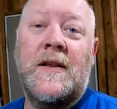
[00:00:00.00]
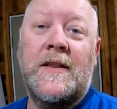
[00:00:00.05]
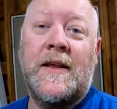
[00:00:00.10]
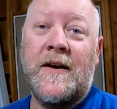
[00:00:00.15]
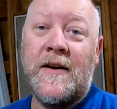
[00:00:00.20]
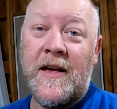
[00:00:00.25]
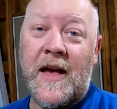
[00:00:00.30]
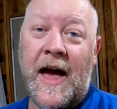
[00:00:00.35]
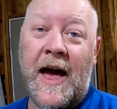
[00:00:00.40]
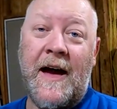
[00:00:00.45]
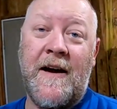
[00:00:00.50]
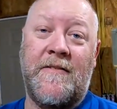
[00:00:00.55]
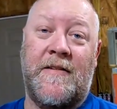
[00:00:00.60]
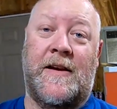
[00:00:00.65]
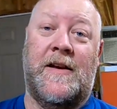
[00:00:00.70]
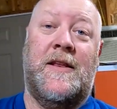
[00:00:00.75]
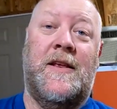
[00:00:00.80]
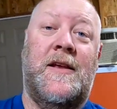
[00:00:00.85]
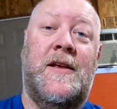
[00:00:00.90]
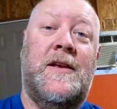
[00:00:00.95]
there you have
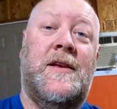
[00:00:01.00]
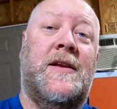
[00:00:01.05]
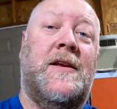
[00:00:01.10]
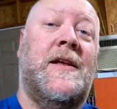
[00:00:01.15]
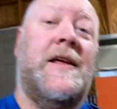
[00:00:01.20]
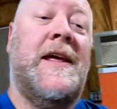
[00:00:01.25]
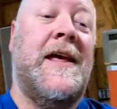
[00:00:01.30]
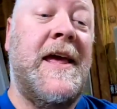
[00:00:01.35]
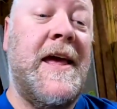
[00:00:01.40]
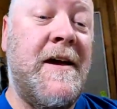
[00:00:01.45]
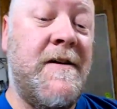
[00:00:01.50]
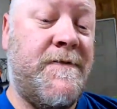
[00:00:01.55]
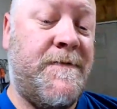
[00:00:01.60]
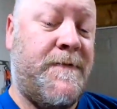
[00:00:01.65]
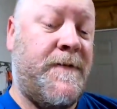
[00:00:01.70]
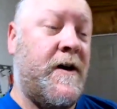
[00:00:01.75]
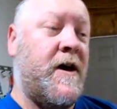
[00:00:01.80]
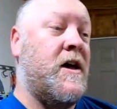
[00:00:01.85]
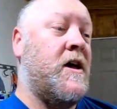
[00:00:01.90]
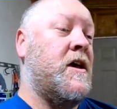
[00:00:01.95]
it.
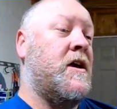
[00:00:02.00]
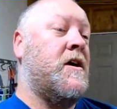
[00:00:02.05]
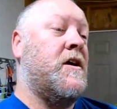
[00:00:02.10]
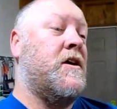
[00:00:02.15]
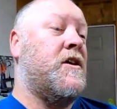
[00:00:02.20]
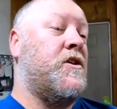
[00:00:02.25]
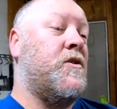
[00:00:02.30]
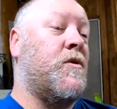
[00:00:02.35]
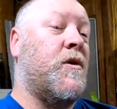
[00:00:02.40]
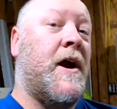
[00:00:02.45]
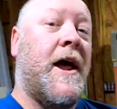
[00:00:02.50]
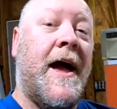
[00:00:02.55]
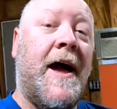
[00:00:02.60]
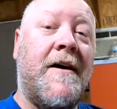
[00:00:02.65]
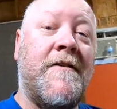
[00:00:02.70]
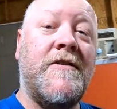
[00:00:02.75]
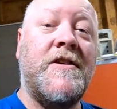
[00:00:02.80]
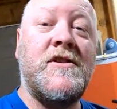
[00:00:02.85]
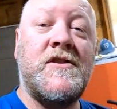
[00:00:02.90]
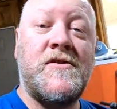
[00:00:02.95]
If you're
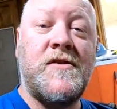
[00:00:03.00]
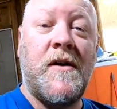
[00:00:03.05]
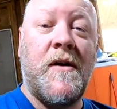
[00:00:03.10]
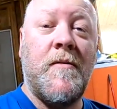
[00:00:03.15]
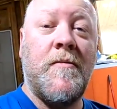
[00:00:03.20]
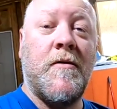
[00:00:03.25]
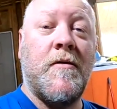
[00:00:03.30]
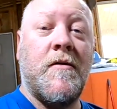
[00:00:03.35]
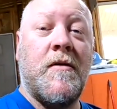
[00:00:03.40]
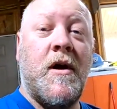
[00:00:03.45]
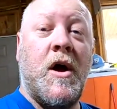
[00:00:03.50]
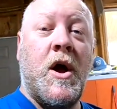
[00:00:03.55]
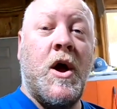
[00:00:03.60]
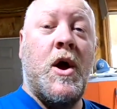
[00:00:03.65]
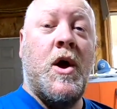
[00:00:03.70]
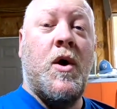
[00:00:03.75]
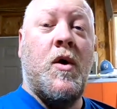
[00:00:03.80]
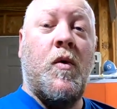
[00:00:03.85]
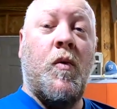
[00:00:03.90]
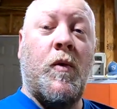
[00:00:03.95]
having trouble
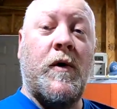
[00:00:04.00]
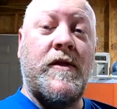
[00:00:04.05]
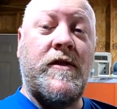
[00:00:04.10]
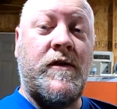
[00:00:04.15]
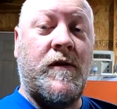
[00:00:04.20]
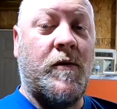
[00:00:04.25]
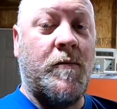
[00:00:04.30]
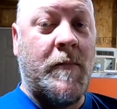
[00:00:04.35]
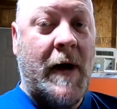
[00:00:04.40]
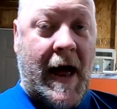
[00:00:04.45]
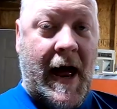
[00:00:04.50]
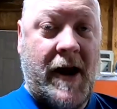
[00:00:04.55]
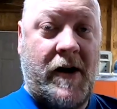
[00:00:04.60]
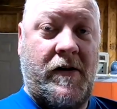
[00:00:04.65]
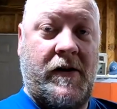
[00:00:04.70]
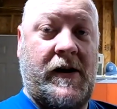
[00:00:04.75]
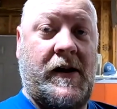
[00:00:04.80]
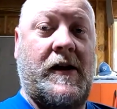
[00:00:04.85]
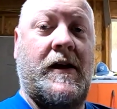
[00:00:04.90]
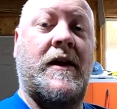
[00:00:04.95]
with your
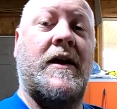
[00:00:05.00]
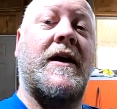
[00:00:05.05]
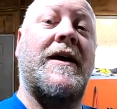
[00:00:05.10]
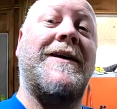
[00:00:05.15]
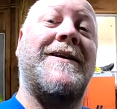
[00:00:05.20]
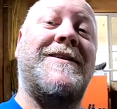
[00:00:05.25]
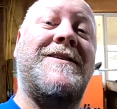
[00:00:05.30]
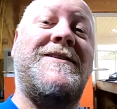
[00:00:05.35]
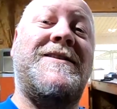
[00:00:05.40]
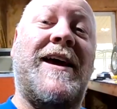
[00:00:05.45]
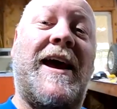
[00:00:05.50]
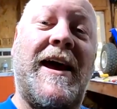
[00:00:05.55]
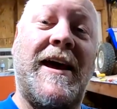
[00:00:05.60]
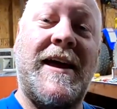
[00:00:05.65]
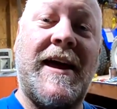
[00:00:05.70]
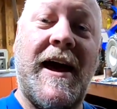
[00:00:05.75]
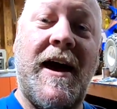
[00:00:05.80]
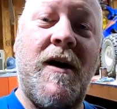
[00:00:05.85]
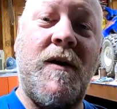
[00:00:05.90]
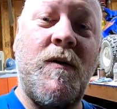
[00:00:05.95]
battery,
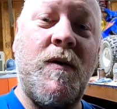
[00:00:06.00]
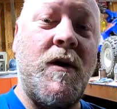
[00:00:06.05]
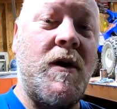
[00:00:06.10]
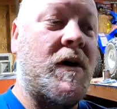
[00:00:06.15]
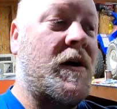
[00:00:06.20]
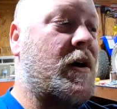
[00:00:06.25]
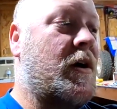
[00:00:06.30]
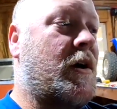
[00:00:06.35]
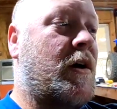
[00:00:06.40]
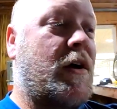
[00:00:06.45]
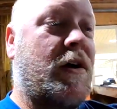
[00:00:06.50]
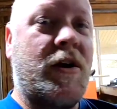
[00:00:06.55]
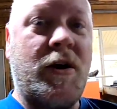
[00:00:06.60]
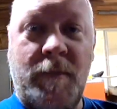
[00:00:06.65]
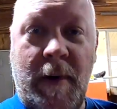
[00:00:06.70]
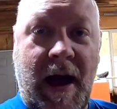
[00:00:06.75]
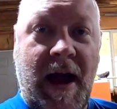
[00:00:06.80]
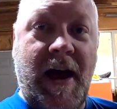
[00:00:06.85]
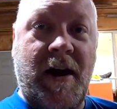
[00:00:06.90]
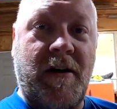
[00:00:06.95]
take out your
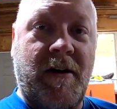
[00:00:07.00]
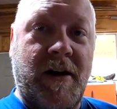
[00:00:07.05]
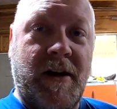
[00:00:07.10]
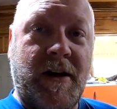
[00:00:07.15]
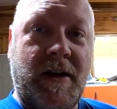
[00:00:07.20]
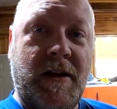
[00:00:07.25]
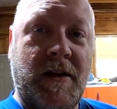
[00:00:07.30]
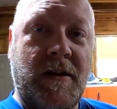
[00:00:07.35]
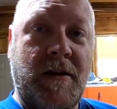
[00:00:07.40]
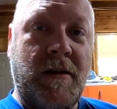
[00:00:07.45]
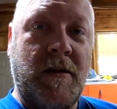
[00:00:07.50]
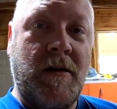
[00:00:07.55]
battery,